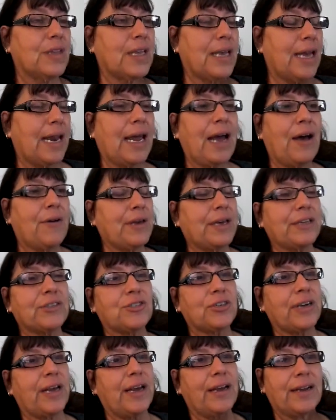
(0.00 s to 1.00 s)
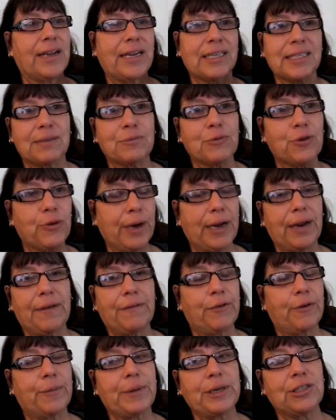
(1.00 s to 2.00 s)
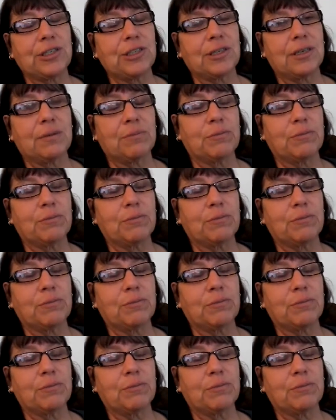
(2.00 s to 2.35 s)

get out yesterday and get some great information